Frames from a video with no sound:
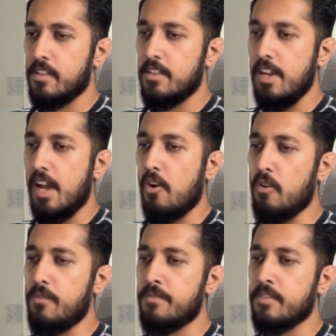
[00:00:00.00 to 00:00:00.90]

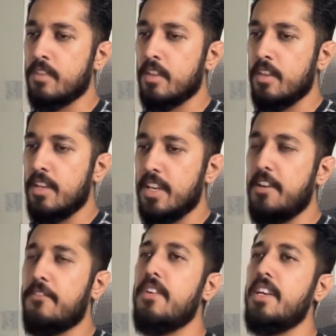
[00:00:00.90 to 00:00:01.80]
Now,
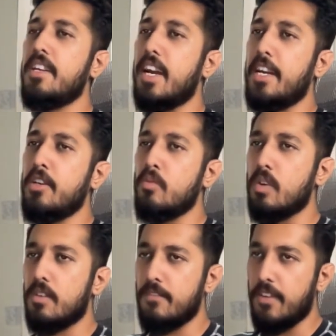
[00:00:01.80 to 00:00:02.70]
if we try to
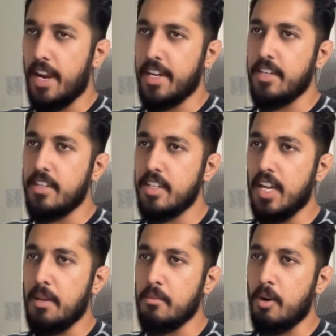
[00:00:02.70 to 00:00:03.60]
find the
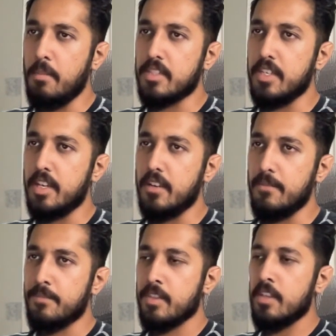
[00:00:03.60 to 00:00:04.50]
time complexity
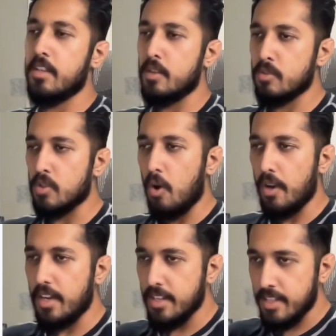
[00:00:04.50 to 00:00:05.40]
to
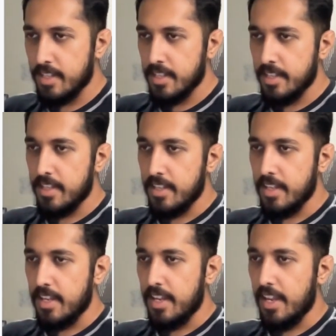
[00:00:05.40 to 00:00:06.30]
sort
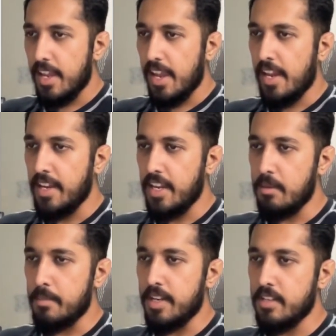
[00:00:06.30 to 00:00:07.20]
n
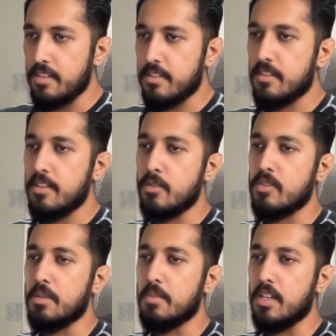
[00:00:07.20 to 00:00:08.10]
elements
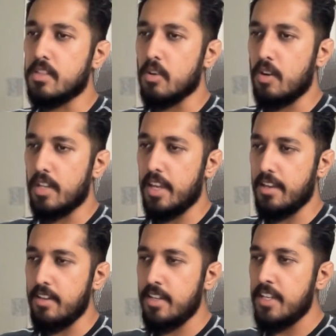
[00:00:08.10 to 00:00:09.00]
using merge sort, then
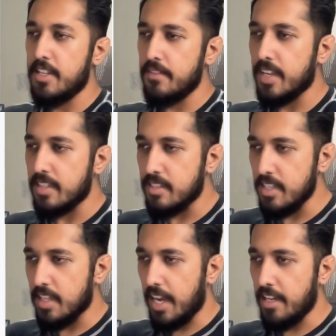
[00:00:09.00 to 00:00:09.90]
we can see
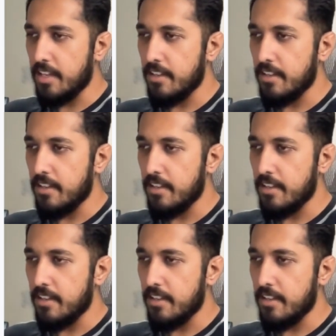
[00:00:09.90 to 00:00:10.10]
that